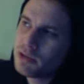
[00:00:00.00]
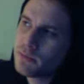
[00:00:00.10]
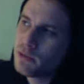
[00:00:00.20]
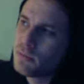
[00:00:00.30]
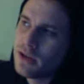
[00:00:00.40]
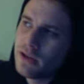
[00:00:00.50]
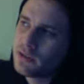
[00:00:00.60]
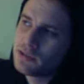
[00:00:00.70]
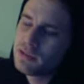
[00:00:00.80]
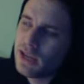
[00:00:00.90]
people might
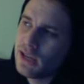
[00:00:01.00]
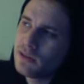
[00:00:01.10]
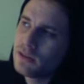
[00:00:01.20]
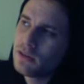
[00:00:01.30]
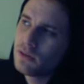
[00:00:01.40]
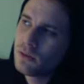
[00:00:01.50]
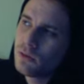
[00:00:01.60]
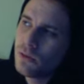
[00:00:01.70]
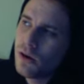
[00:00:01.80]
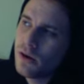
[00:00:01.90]
understand
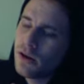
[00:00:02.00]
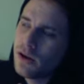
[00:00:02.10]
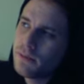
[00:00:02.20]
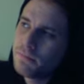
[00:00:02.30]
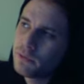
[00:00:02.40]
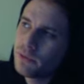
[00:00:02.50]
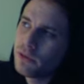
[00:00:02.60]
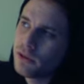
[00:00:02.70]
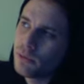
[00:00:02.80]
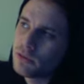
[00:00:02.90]
who are not familiar